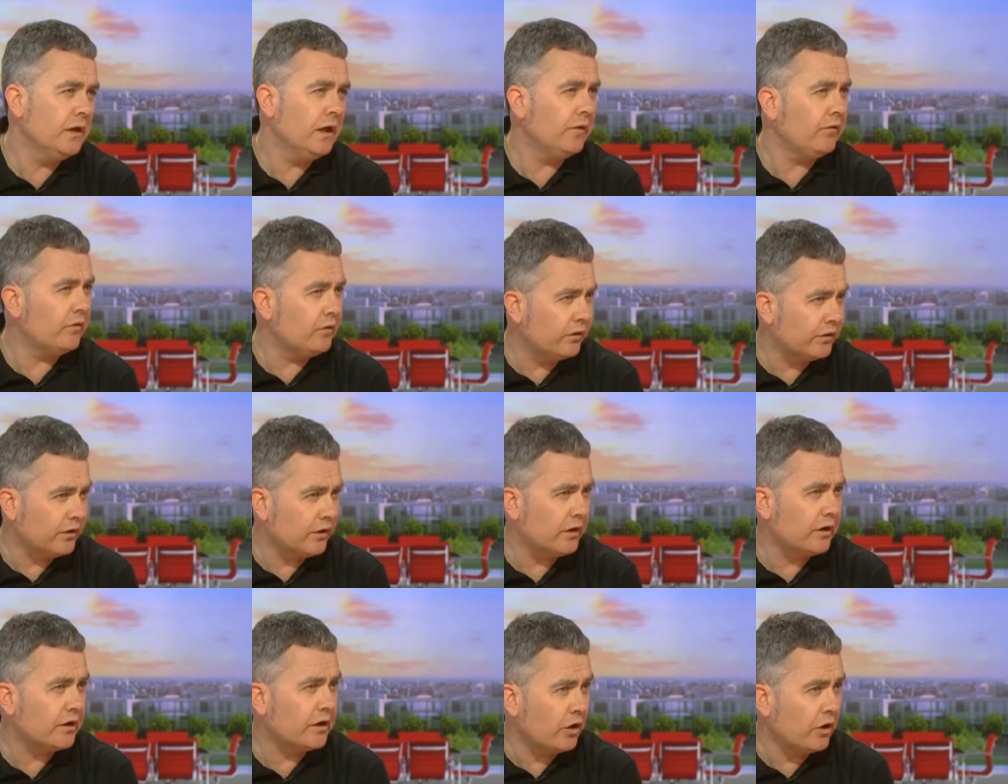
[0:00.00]
If you look at
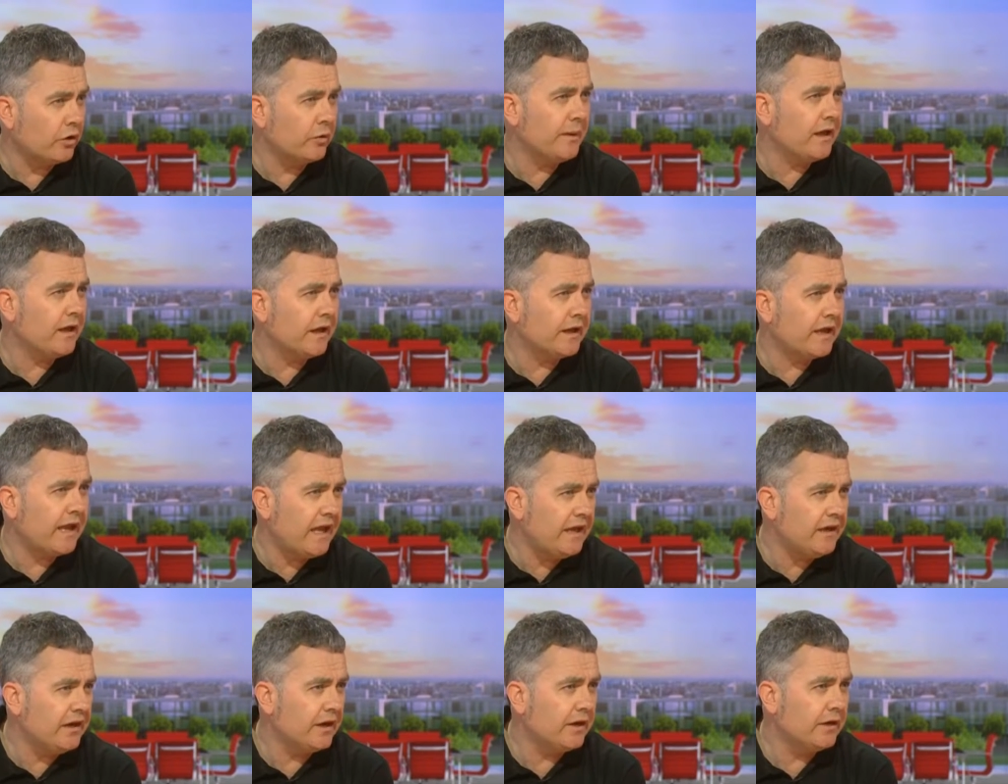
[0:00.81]
an economy like
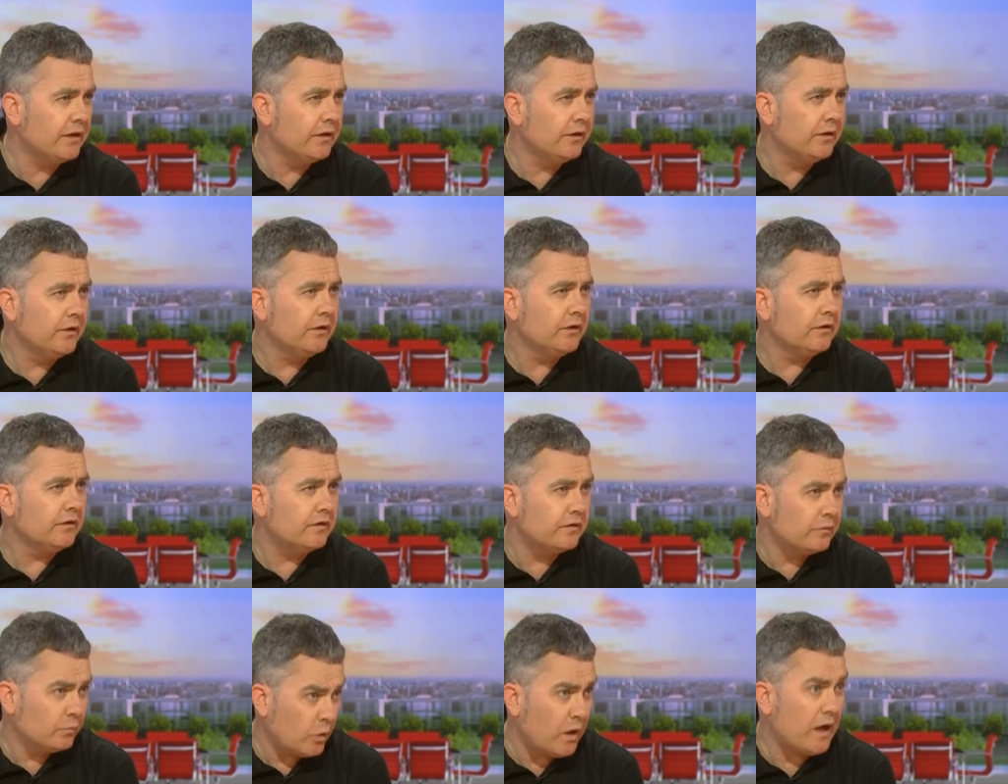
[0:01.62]
Kenya,
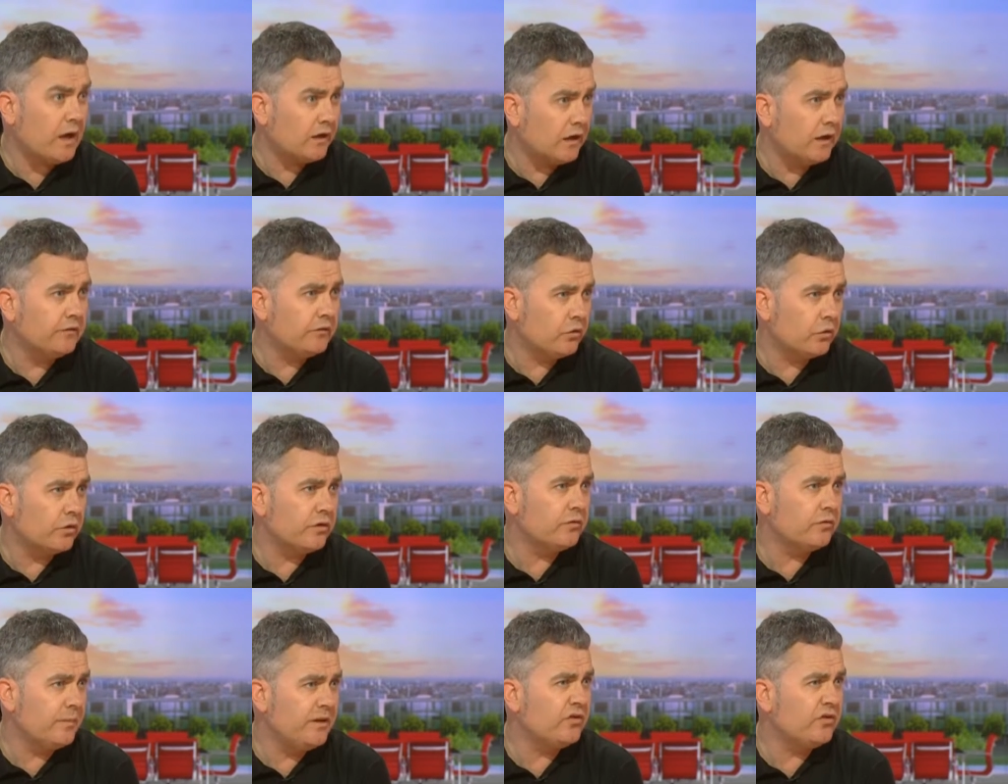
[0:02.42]
the wildlife
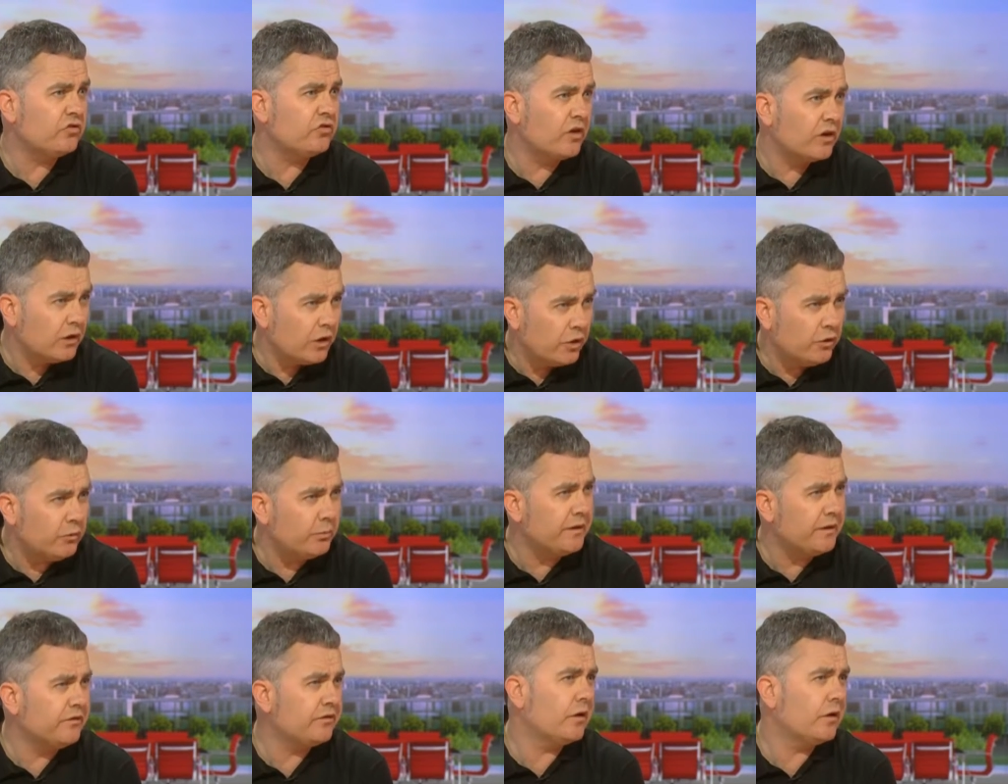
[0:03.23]
tourism industry alone
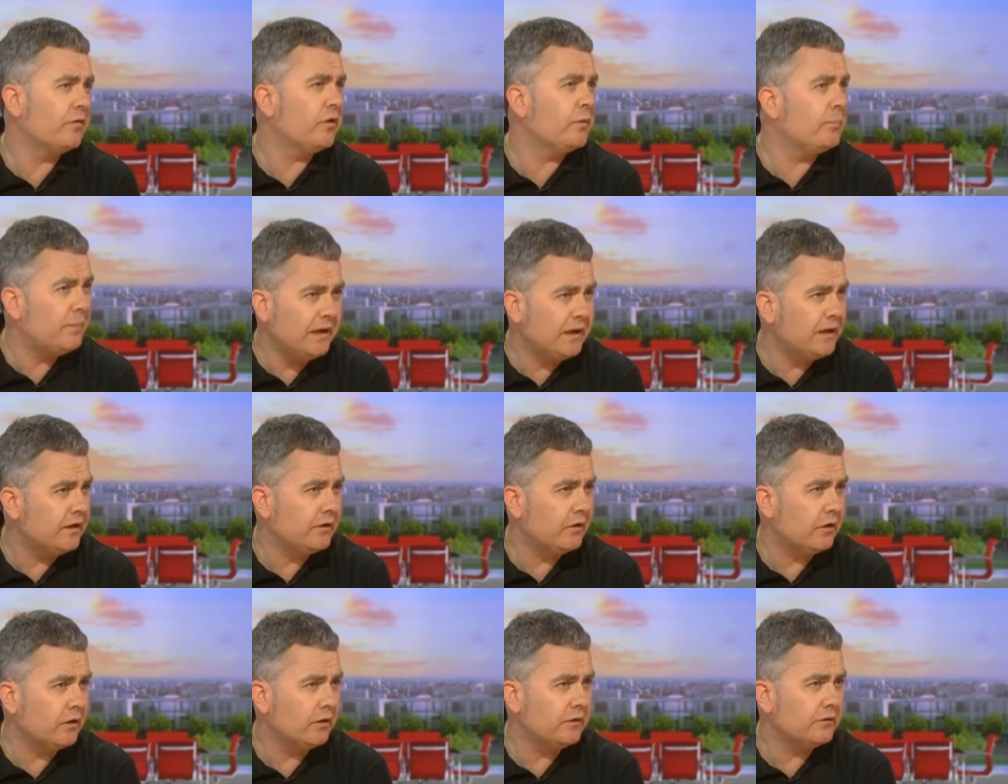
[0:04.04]
brings over a billion
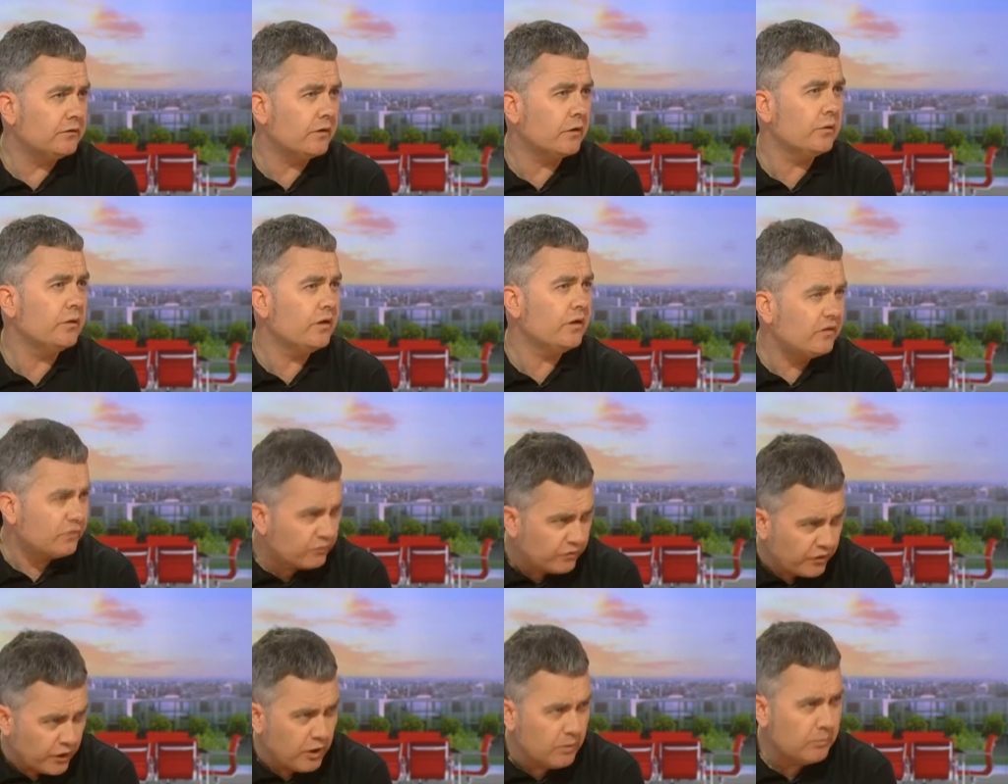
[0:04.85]
dollars. So it's
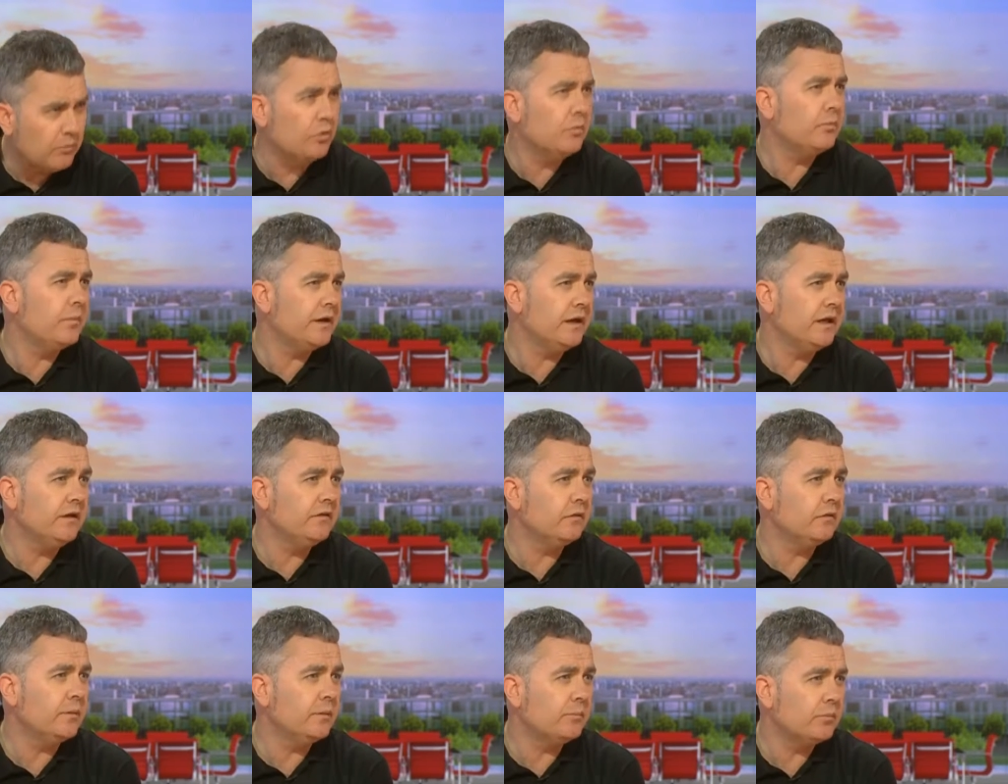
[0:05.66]
far more money
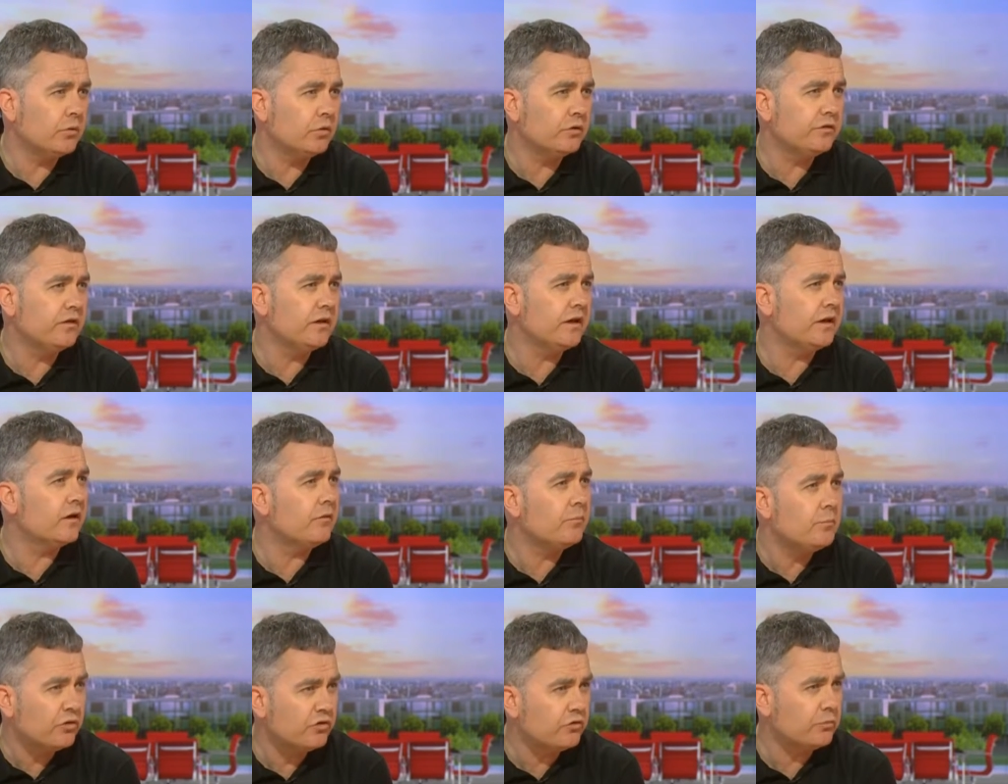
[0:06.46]
to be brought in in a
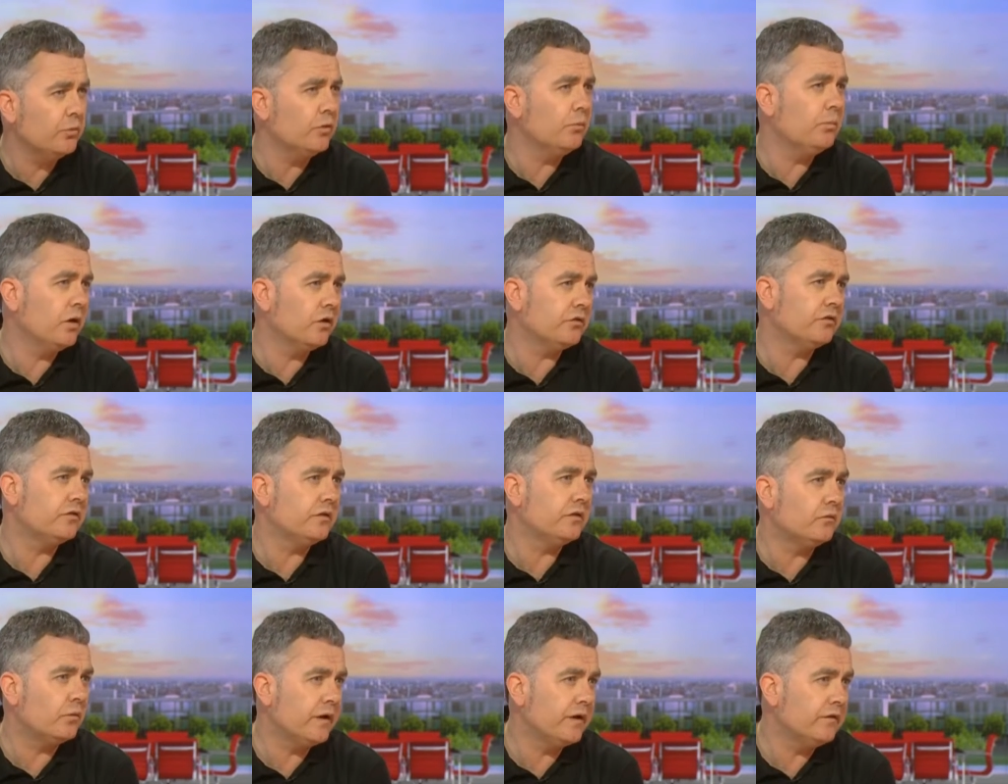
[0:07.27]
much more
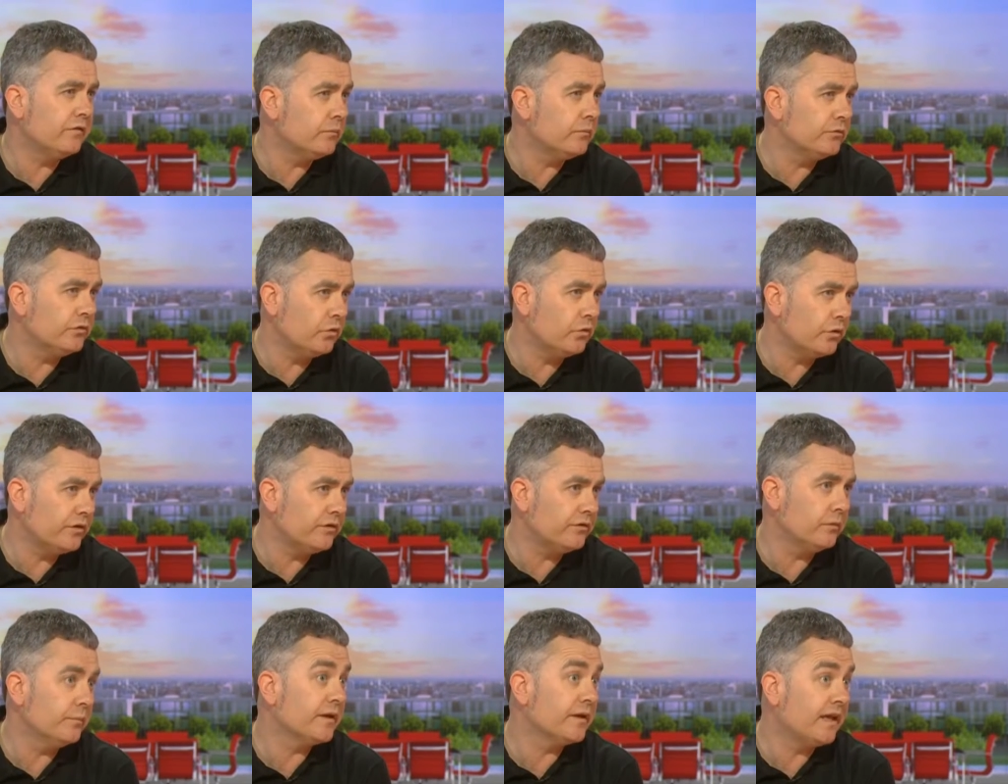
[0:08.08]
positive way from
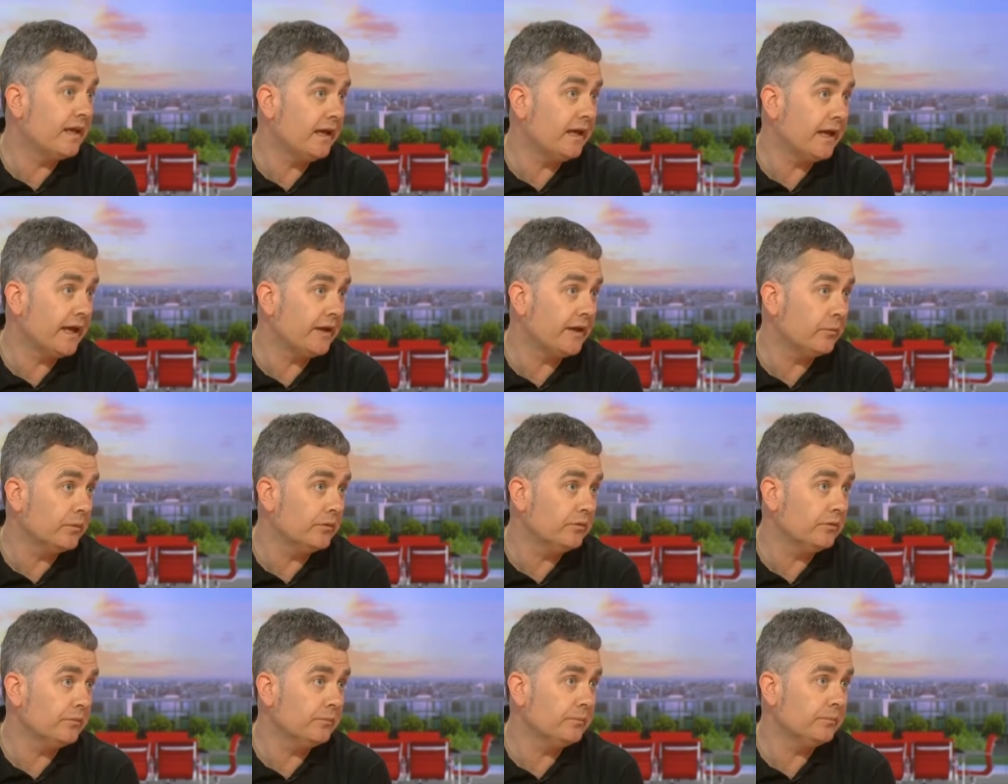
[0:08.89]
tourism than killing
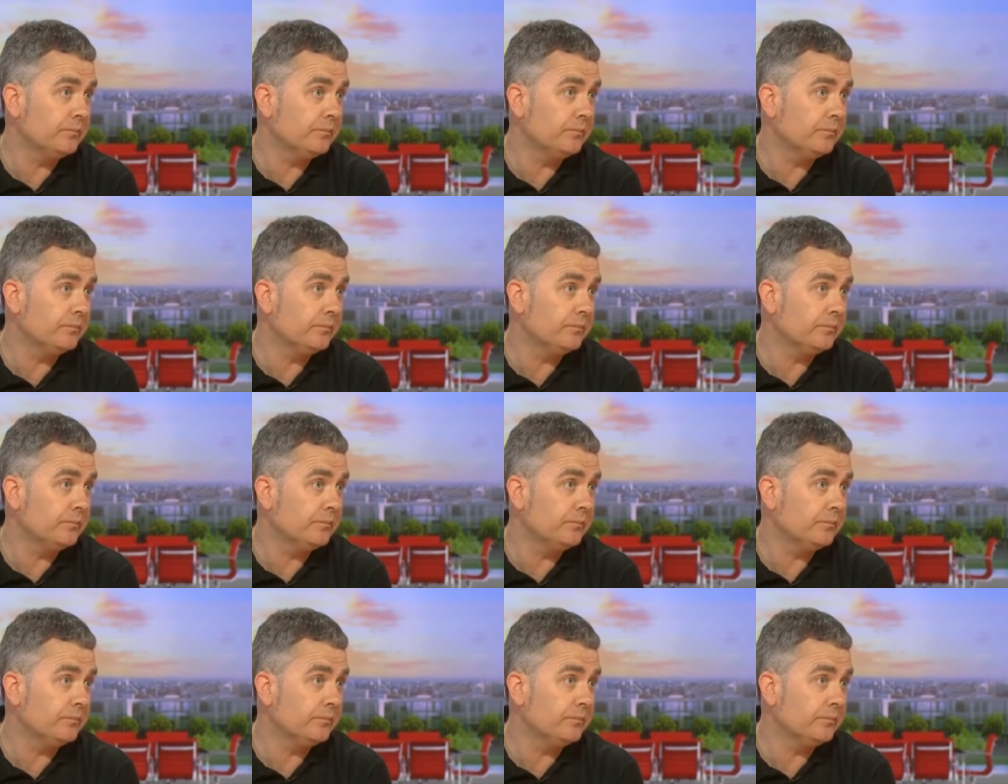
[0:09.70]
animals.